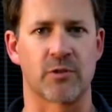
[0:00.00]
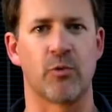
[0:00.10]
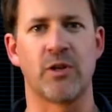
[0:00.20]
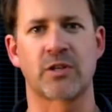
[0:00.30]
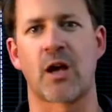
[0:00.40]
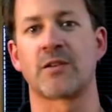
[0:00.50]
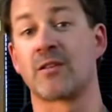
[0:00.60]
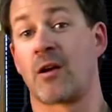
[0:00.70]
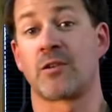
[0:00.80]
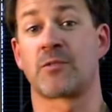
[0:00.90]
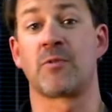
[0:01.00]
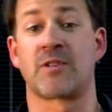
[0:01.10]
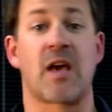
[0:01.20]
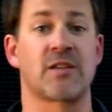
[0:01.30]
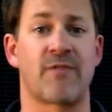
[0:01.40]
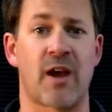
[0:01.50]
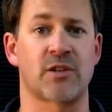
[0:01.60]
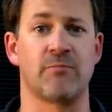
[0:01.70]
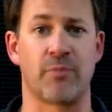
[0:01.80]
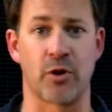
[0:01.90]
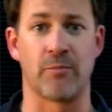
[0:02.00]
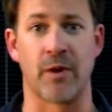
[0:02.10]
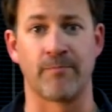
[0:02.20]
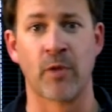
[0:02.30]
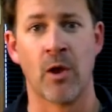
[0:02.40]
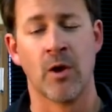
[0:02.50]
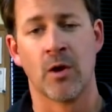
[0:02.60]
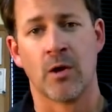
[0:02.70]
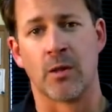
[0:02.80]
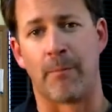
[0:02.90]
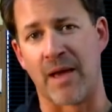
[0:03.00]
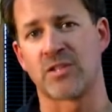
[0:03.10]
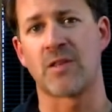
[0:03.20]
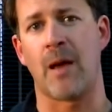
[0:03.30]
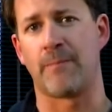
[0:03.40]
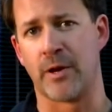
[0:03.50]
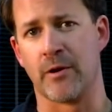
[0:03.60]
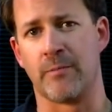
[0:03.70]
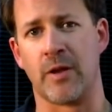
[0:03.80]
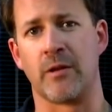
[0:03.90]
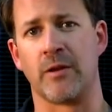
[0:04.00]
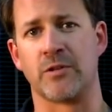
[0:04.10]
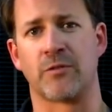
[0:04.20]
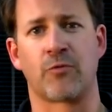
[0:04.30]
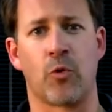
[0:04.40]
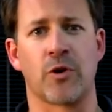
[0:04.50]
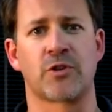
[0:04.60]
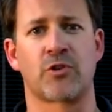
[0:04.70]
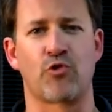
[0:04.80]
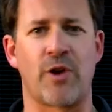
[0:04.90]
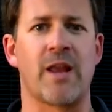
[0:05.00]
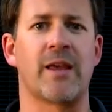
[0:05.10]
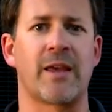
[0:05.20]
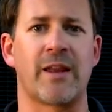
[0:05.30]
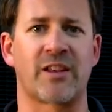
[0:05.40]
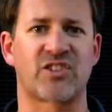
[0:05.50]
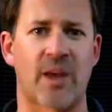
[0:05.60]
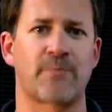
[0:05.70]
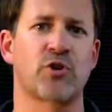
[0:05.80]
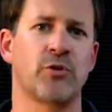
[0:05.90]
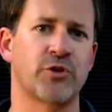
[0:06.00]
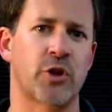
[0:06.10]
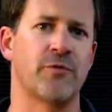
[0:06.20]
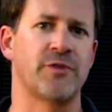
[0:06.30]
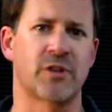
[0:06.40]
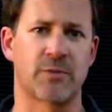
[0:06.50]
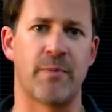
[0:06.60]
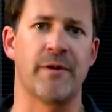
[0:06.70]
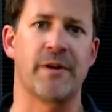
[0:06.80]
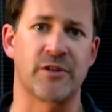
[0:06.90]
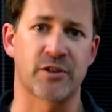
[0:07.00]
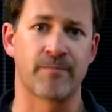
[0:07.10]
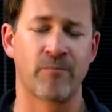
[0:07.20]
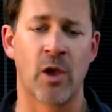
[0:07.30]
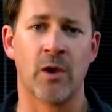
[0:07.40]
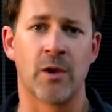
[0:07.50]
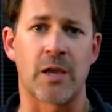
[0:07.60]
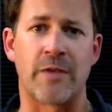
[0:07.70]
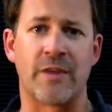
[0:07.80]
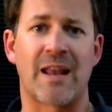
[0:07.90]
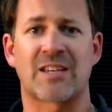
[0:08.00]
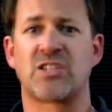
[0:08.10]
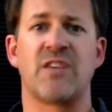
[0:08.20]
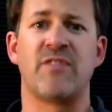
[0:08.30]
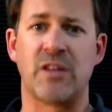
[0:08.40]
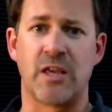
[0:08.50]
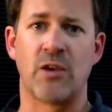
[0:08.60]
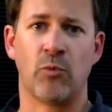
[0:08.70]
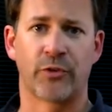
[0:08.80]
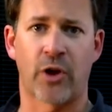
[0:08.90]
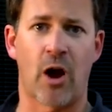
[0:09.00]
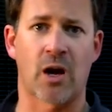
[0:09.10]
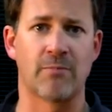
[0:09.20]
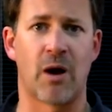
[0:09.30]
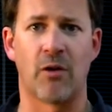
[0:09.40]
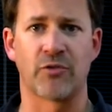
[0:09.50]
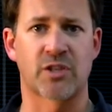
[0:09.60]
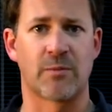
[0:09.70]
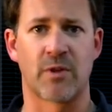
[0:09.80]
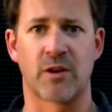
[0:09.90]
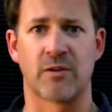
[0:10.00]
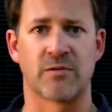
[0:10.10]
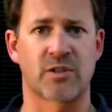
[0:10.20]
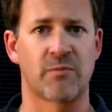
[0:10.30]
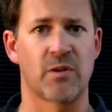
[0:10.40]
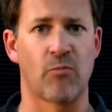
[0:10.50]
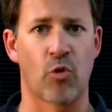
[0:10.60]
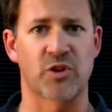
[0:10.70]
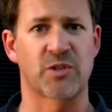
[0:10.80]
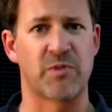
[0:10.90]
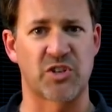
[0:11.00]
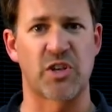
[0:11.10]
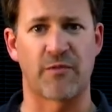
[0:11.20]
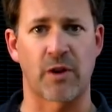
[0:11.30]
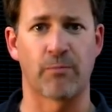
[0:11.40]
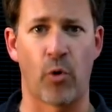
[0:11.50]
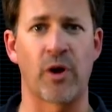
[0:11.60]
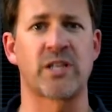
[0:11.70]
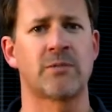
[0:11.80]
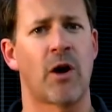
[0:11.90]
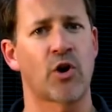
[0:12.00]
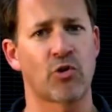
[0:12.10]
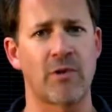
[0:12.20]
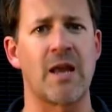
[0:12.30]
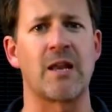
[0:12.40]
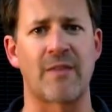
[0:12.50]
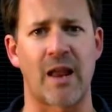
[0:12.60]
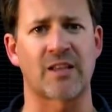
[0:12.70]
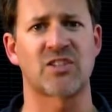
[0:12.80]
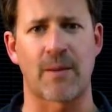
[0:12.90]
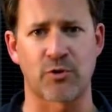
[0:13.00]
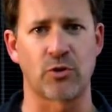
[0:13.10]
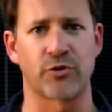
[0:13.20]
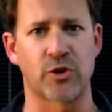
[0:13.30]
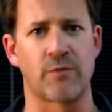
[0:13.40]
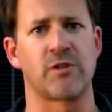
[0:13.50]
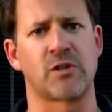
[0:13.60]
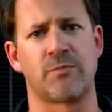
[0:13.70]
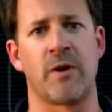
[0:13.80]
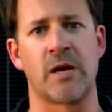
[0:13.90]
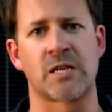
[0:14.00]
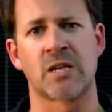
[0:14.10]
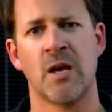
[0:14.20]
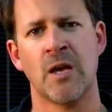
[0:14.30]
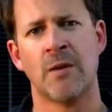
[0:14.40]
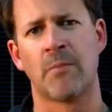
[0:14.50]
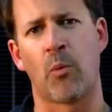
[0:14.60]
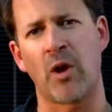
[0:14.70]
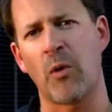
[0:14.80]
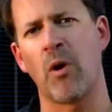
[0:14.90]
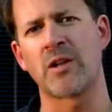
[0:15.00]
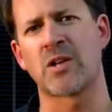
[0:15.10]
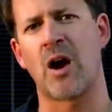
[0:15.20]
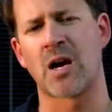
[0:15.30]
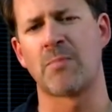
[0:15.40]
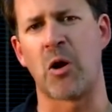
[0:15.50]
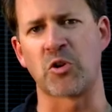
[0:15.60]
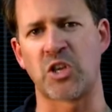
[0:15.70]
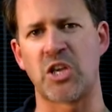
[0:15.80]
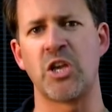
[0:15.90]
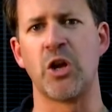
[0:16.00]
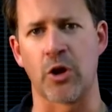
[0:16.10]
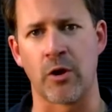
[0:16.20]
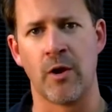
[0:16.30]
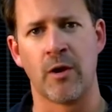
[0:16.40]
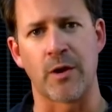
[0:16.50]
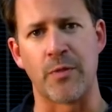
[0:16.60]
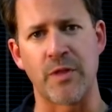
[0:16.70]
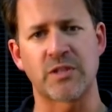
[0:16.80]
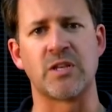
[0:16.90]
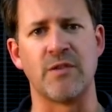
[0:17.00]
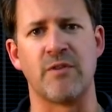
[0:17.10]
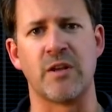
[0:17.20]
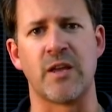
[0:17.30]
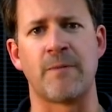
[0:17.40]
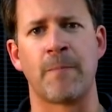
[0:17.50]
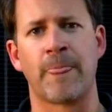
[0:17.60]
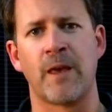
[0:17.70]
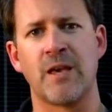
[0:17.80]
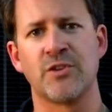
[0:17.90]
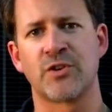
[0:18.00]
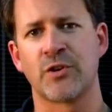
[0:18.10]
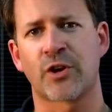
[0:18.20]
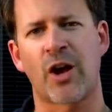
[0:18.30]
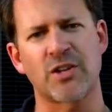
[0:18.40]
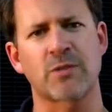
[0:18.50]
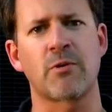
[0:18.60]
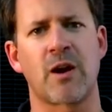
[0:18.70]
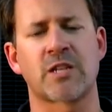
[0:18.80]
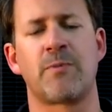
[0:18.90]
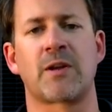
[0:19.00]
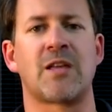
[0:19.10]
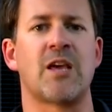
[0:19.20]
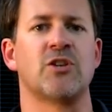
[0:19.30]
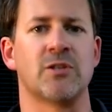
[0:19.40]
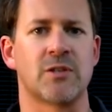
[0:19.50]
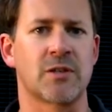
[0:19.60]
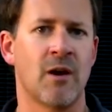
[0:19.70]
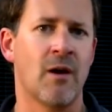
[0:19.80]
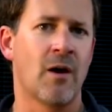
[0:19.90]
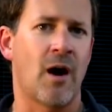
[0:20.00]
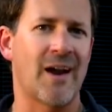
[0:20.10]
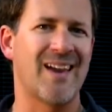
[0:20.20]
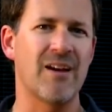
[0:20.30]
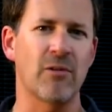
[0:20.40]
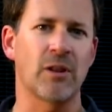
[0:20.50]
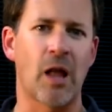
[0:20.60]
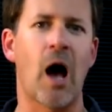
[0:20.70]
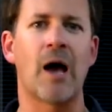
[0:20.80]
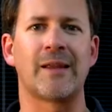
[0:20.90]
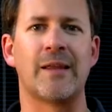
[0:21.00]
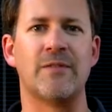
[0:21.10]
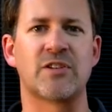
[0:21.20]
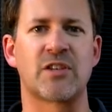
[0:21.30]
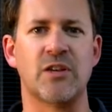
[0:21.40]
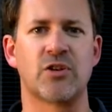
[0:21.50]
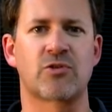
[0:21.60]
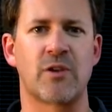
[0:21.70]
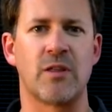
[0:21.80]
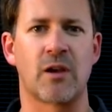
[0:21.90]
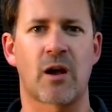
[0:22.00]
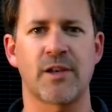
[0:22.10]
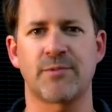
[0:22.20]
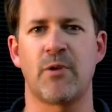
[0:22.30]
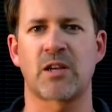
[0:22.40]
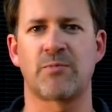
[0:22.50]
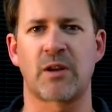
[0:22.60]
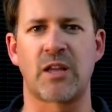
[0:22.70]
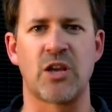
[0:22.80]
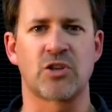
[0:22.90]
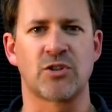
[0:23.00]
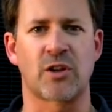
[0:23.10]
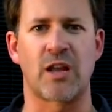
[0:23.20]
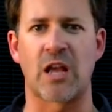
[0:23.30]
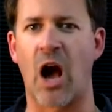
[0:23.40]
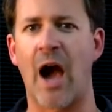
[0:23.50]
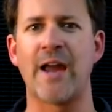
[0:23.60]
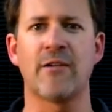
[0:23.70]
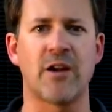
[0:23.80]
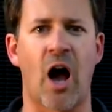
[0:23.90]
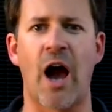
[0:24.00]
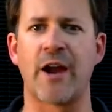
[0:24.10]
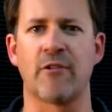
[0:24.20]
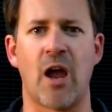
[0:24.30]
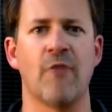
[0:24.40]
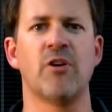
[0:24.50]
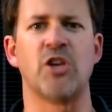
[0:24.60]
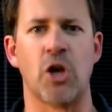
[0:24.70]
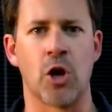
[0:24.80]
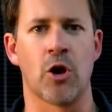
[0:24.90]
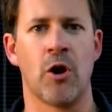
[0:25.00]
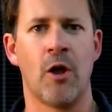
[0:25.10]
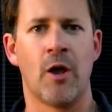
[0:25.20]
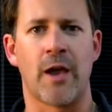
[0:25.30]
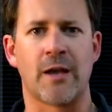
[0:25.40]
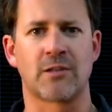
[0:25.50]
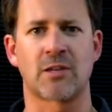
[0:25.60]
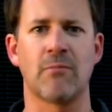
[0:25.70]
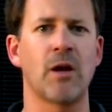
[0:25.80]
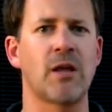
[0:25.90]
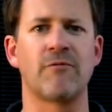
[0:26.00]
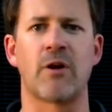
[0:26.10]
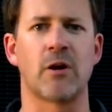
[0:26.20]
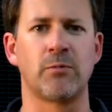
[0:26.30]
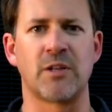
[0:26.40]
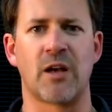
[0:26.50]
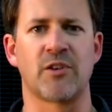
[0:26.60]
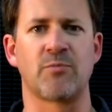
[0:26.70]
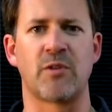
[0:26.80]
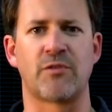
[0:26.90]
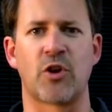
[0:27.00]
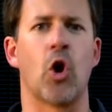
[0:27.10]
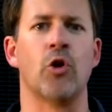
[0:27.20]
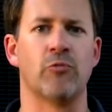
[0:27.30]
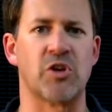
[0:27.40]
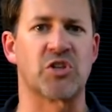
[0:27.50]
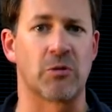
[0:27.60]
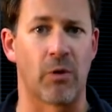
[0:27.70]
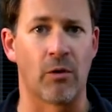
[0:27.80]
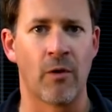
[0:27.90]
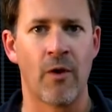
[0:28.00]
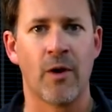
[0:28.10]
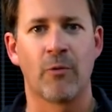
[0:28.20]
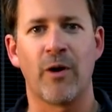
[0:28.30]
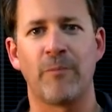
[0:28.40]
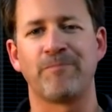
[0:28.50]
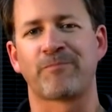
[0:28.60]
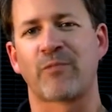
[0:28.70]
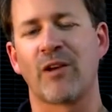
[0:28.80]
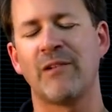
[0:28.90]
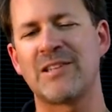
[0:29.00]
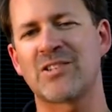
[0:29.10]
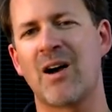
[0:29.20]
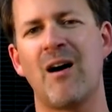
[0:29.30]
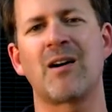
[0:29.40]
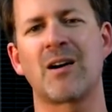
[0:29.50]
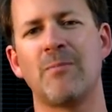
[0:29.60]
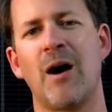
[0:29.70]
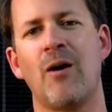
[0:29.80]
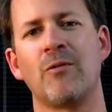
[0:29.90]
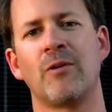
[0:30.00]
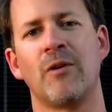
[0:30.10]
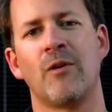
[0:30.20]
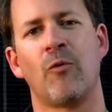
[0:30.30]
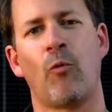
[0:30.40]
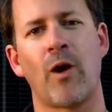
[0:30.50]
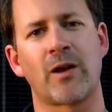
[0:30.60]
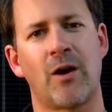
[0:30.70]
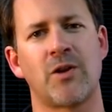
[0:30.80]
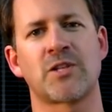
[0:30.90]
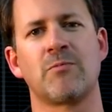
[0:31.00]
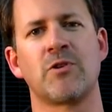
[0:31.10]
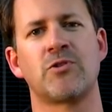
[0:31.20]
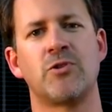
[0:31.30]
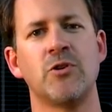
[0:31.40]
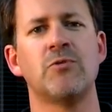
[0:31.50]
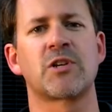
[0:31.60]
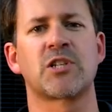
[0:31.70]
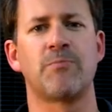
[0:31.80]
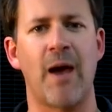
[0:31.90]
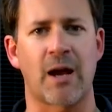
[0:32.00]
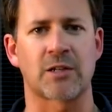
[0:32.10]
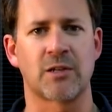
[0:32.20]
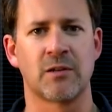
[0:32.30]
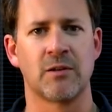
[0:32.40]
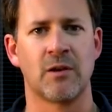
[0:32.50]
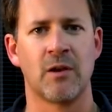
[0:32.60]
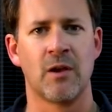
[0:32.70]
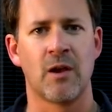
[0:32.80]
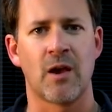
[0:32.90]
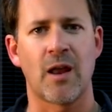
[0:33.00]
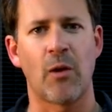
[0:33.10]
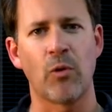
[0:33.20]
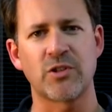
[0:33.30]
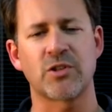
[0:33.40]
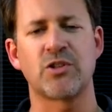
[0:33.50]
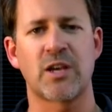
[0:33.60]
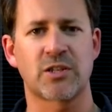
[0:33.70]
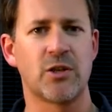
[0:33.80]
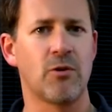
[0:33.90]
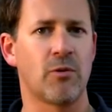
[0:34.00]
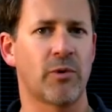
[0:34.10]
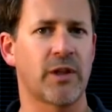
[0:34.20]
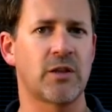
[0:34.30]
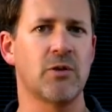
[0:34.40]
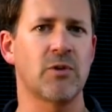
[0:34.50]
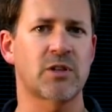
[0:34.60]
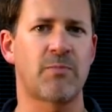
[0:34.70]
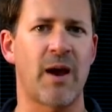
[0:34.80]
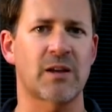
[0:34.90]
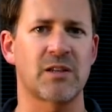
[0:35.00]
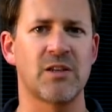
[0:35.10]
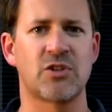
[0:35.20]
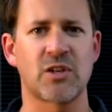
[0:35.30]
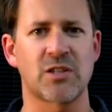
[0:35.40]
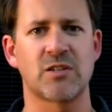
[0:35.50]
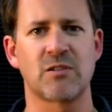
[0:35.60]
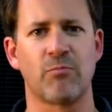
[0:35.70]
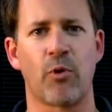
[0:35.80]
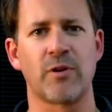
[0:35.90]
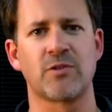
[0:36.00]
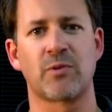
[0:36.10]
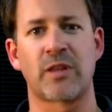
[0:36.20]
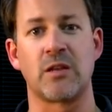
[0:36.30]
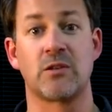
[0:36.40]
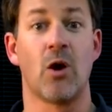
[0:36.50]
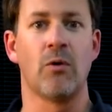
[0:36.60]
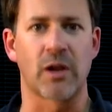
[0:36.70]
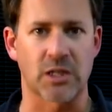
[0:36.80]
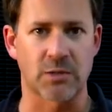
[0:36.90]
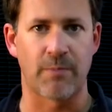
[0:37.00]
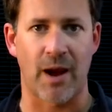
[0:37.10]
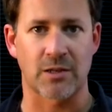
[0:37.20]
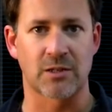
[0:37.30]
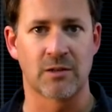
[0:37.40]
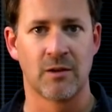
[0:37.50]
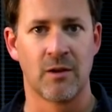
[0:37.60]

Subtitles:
and we discussed the customer satisfaction pyramid. The base of that pyramid is, of course, creating an exceptional service experience. In the next DVD, we'll talk about some of the more specific points about creating that exceptional service experience. But what I want to talk about here in this DVD is customer expectations. I hear a lot in this industry that customer expectations are getting higher and higher every year, and somebody invariably tells me that they're unreasonable. Well, let's talk about what customers do expect. And I would suggest to you that what they do expect is just as important as what they don't expect.